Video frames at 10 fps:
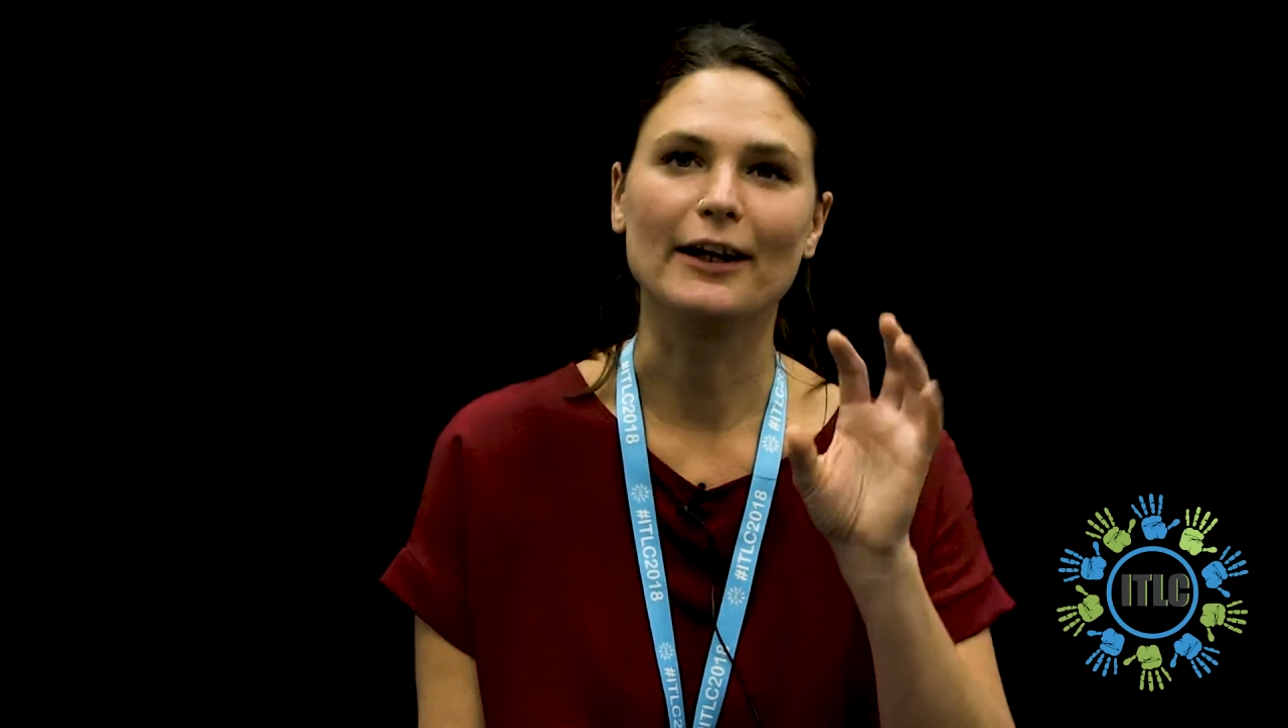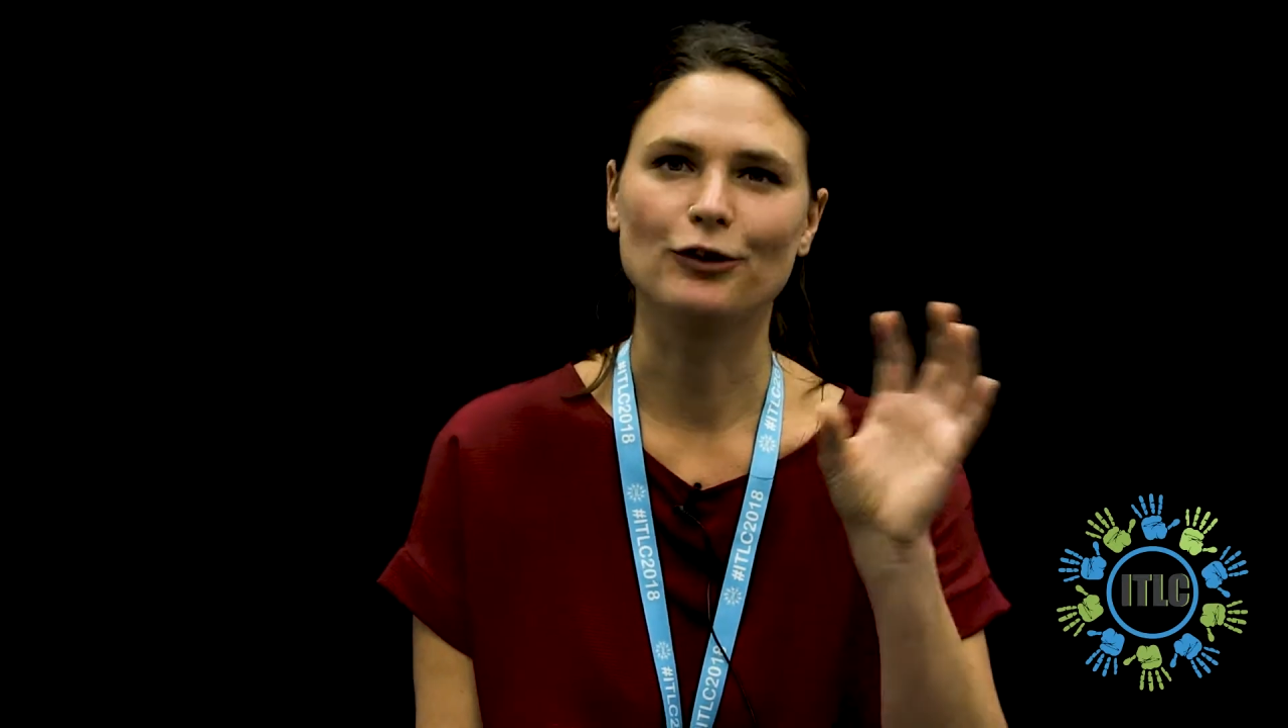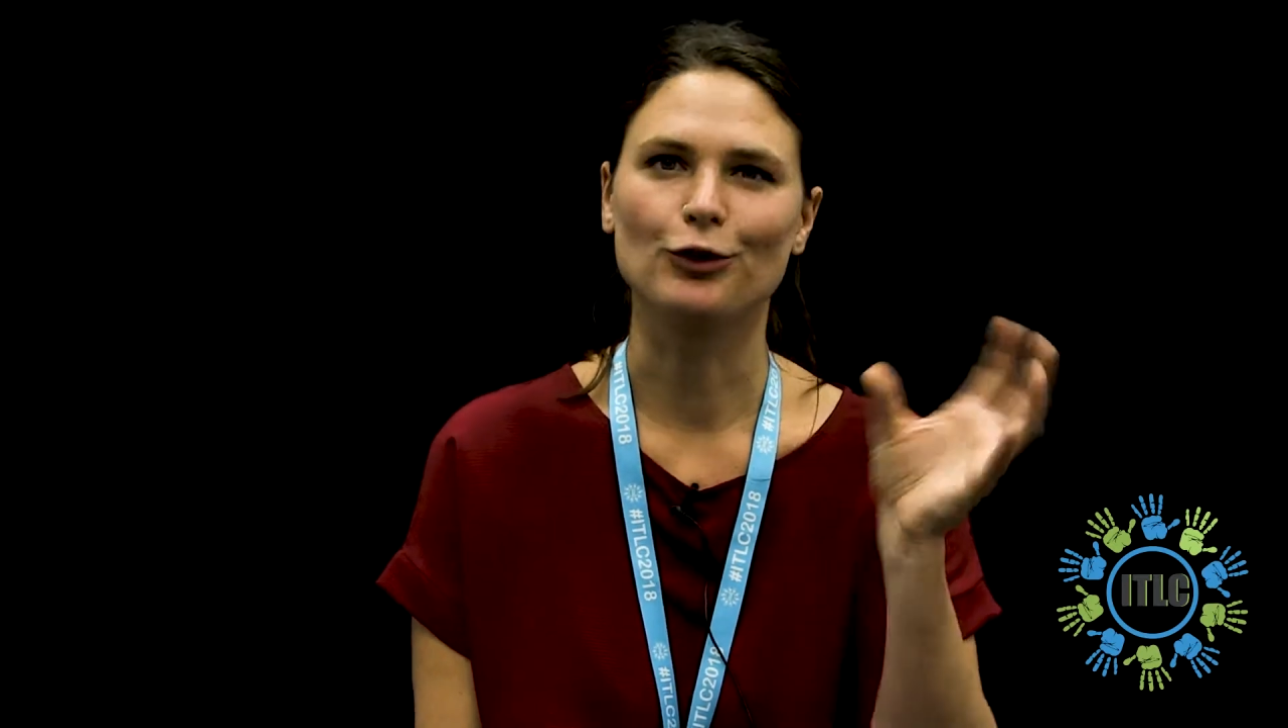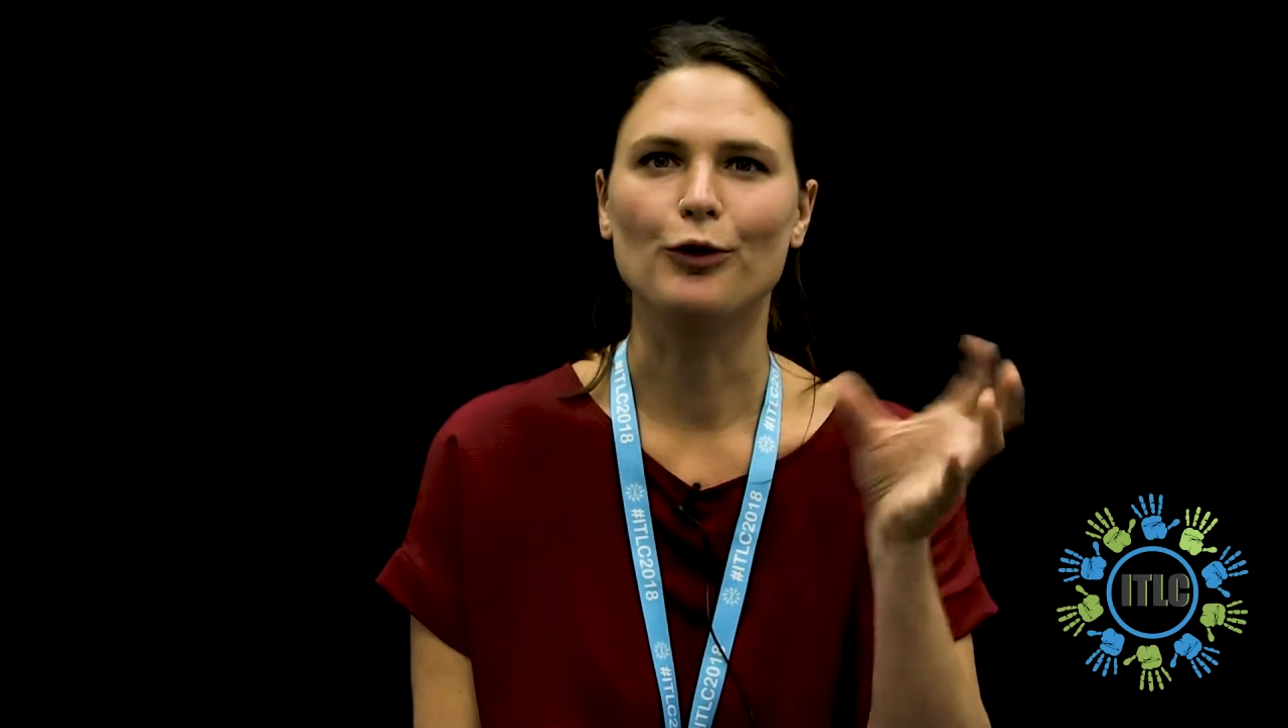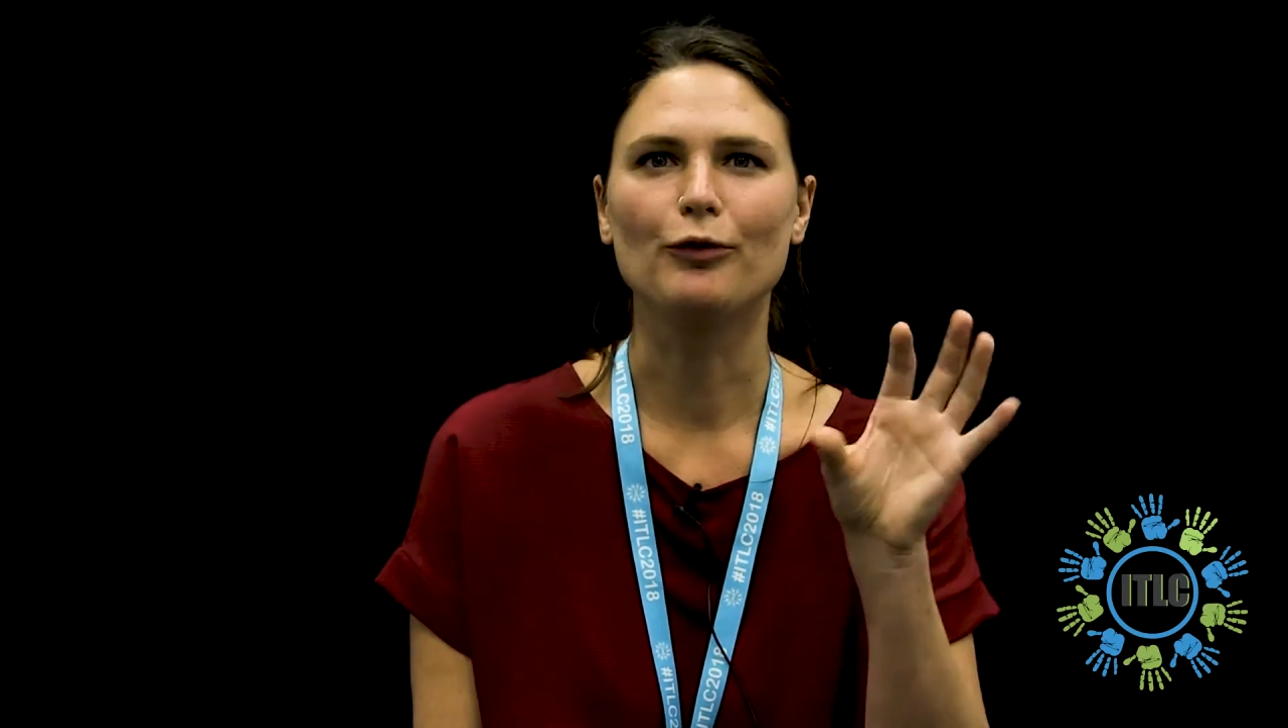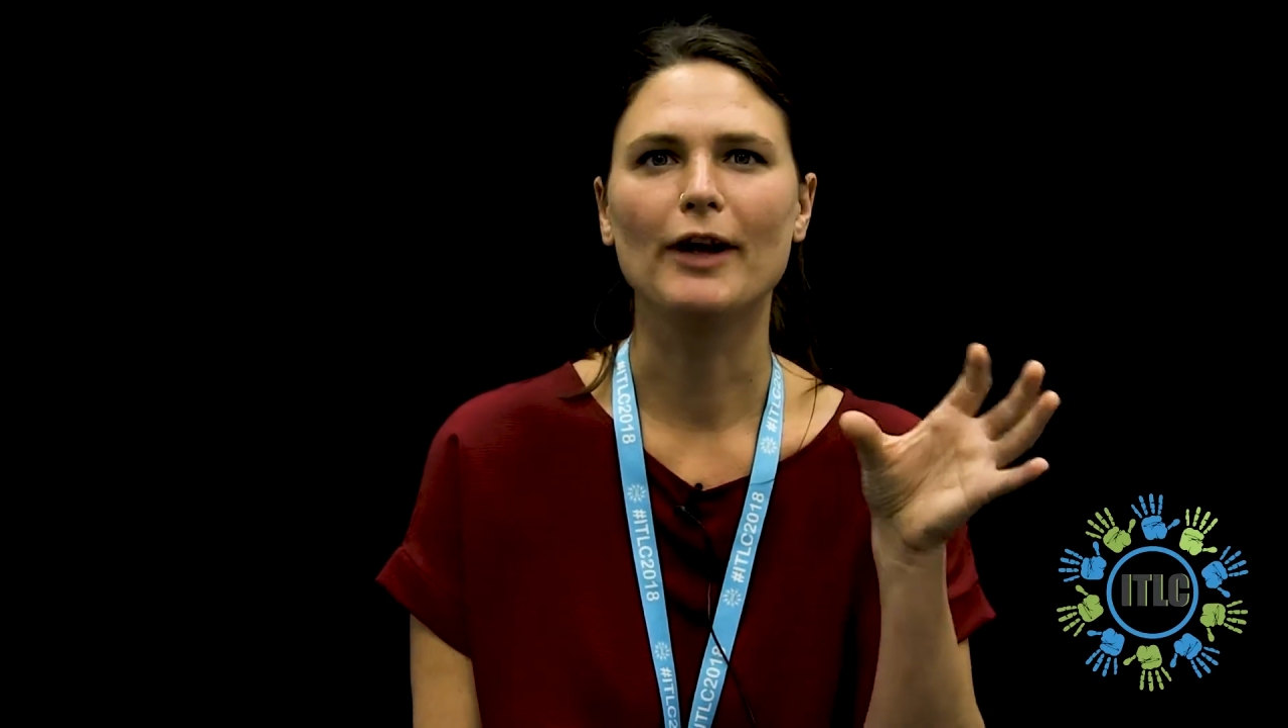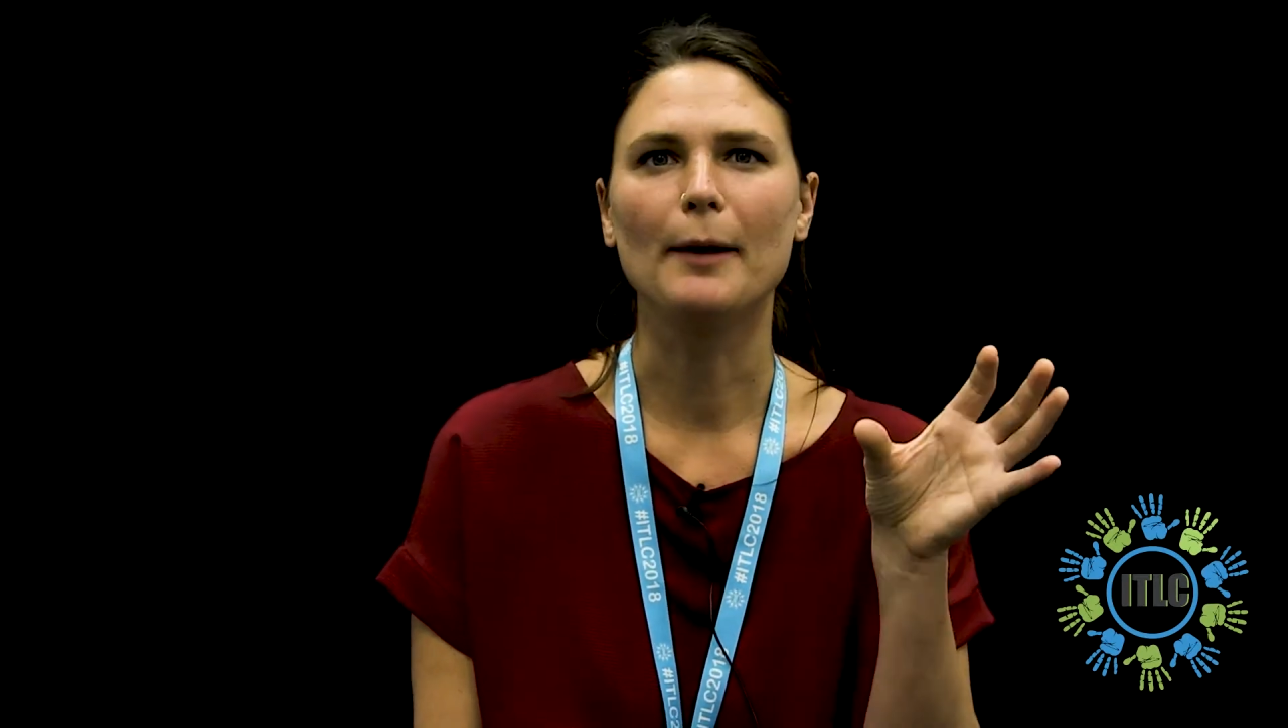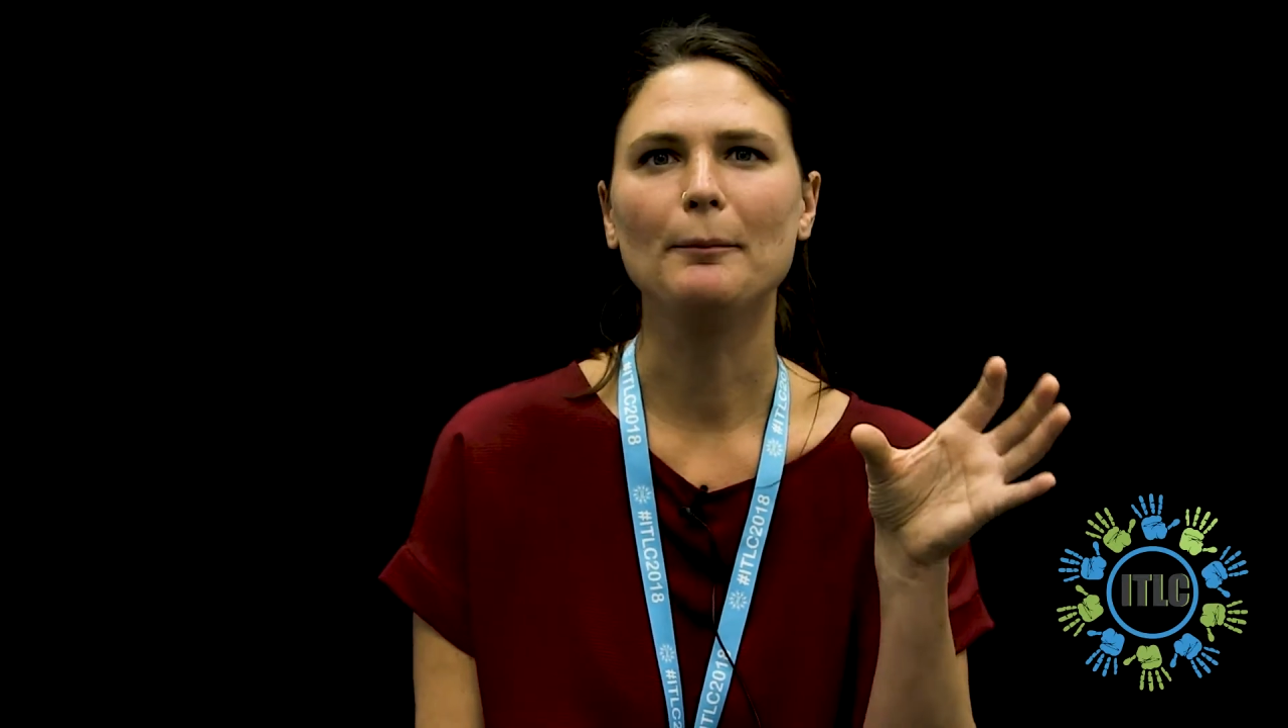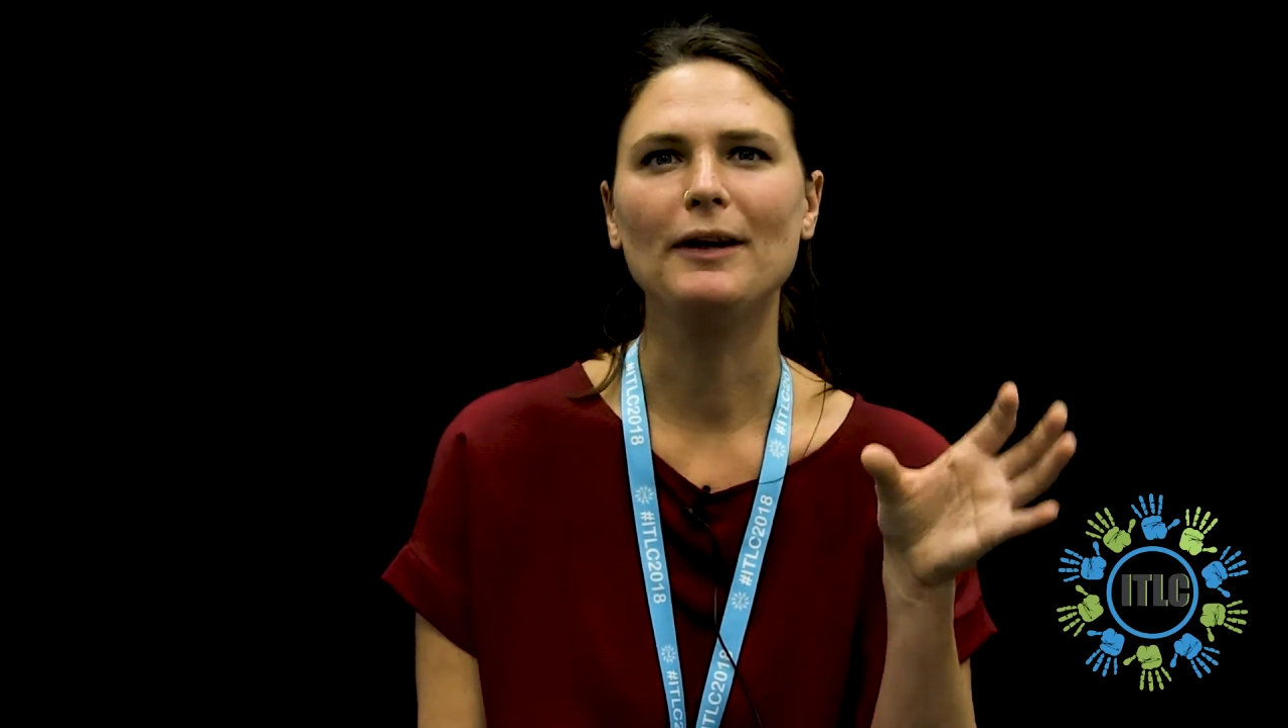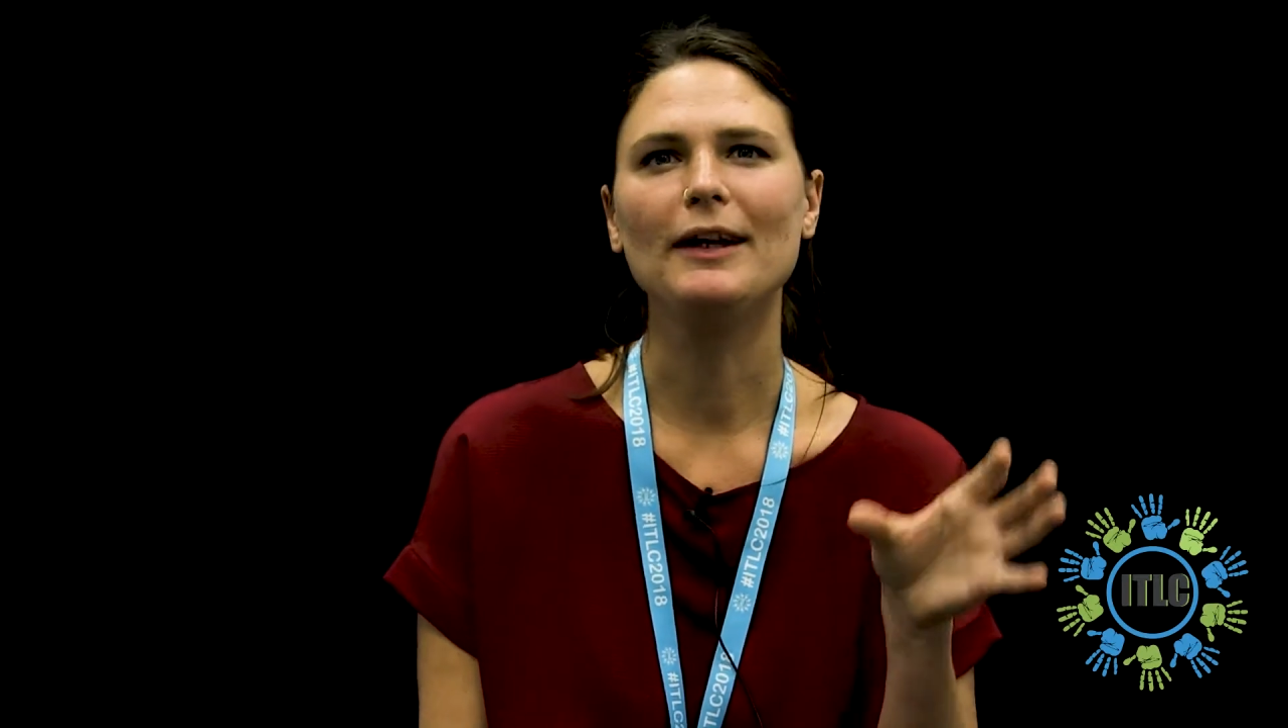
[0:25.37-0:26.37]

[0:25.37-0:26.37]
Joseph Campbell,